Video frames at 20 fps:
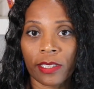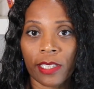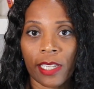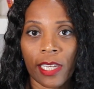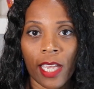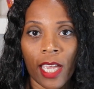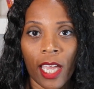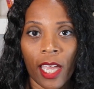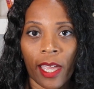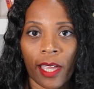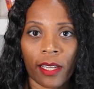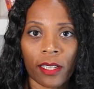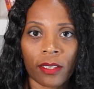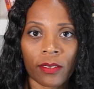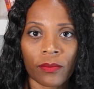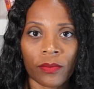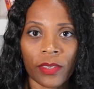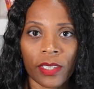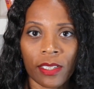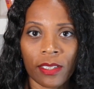
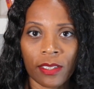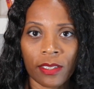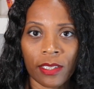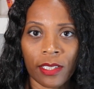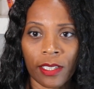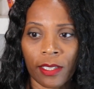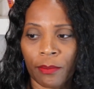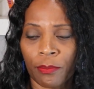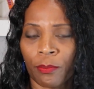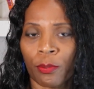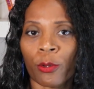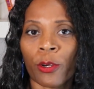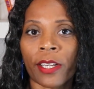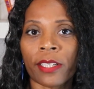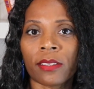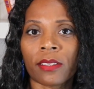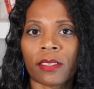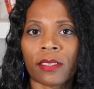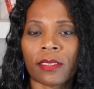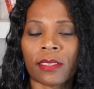the
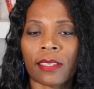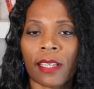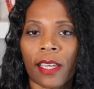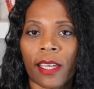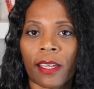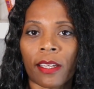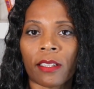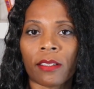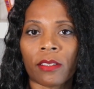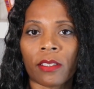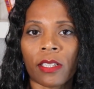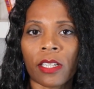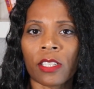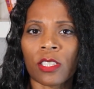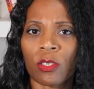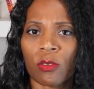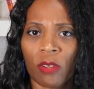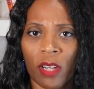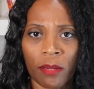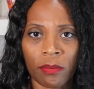prince
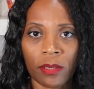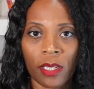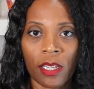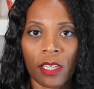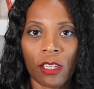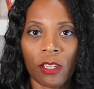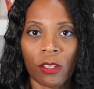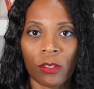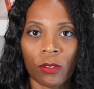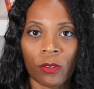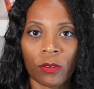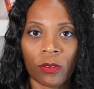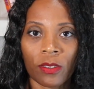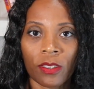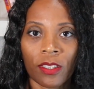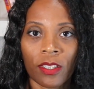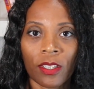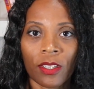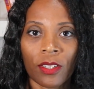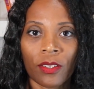interrupting you?"
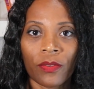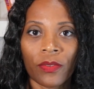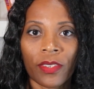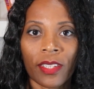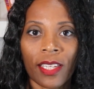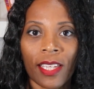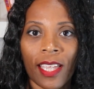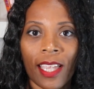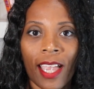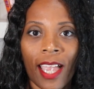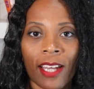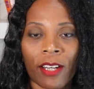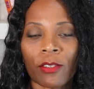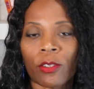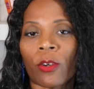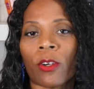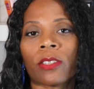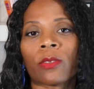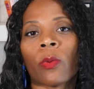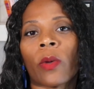And
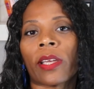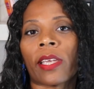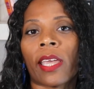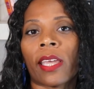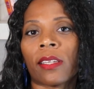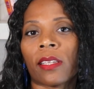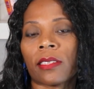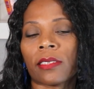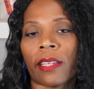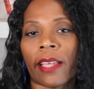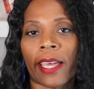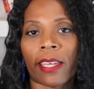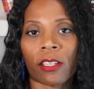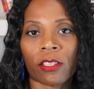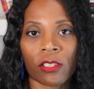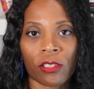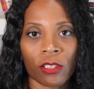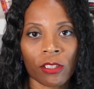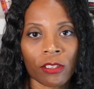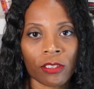of course, what can this
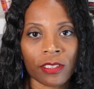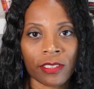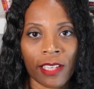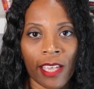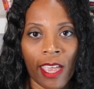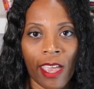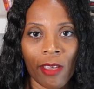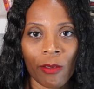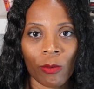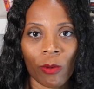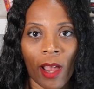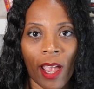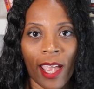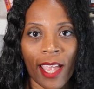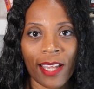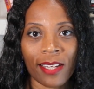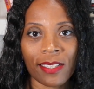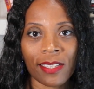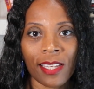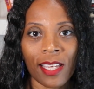Lannister say,
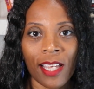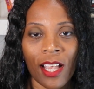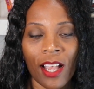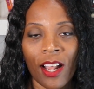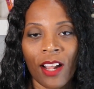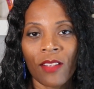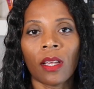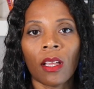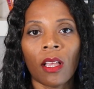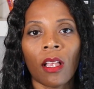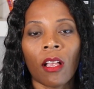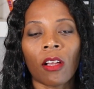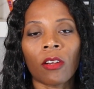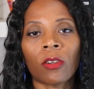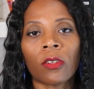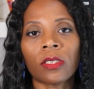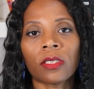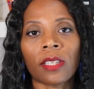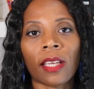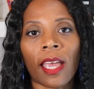right? Of
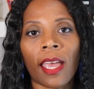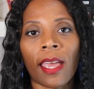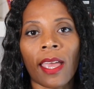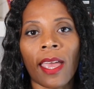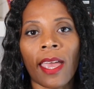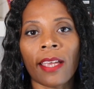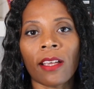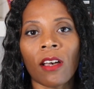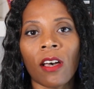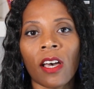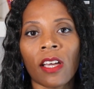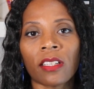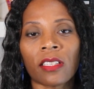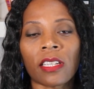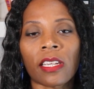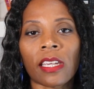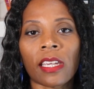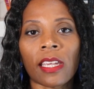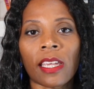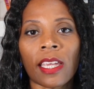course,
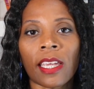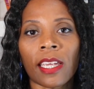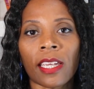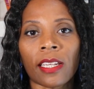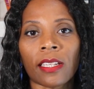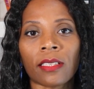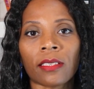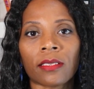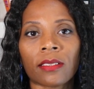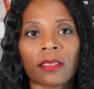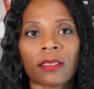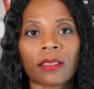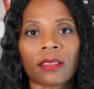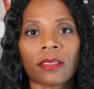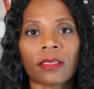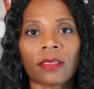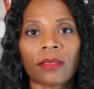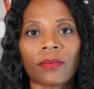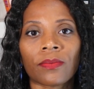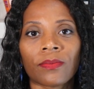Aegon
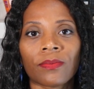is